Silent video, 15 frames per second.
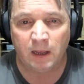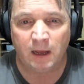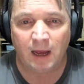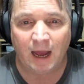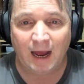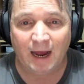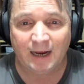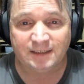
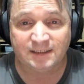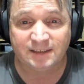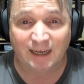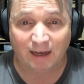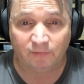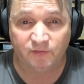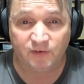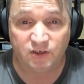and
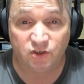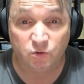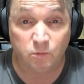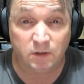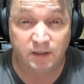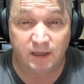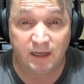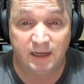Staffage
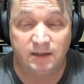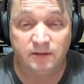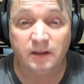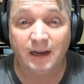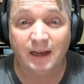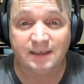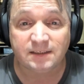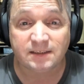within the
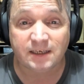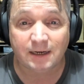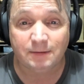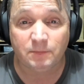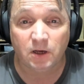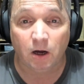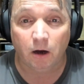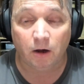
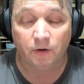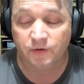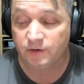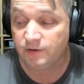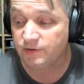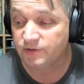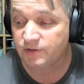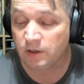landscape
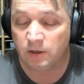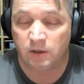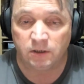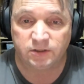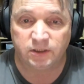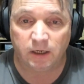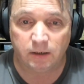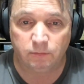gardens.
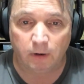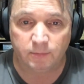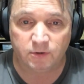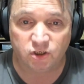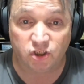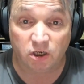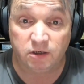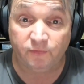So I'm going
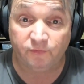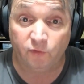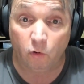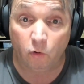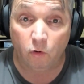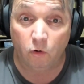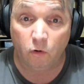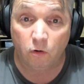to show you
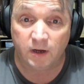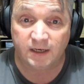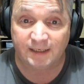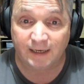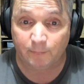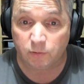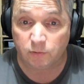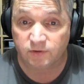4
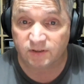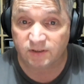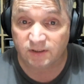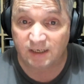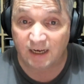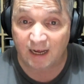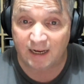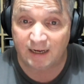examples
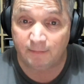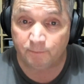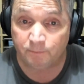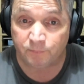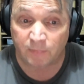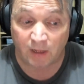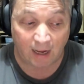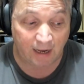today,
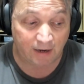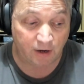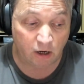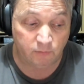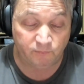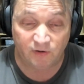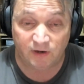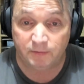and
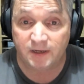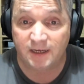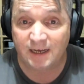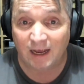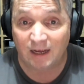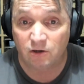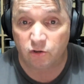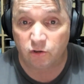hopefully we can
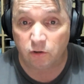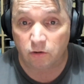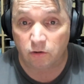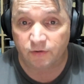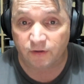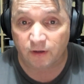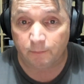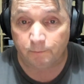get a good look
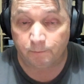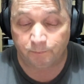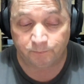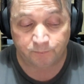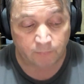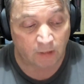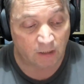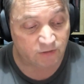at them.
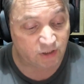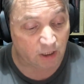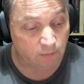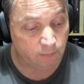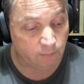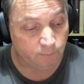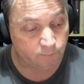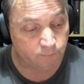
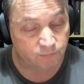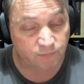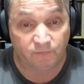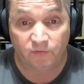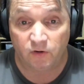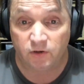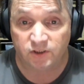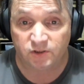So the
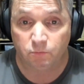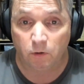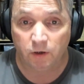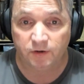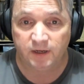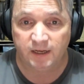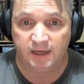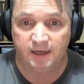first
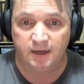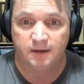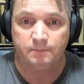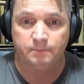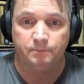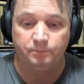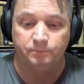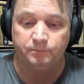one here,
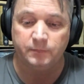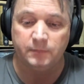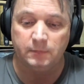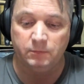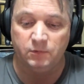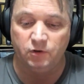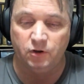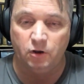
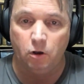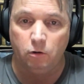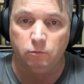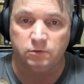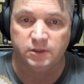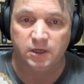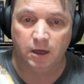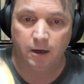I'm going to
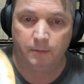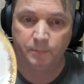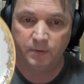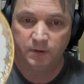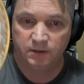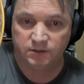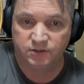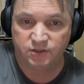hold up
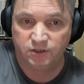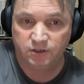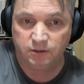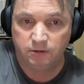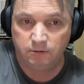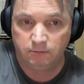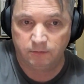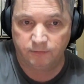
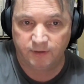to the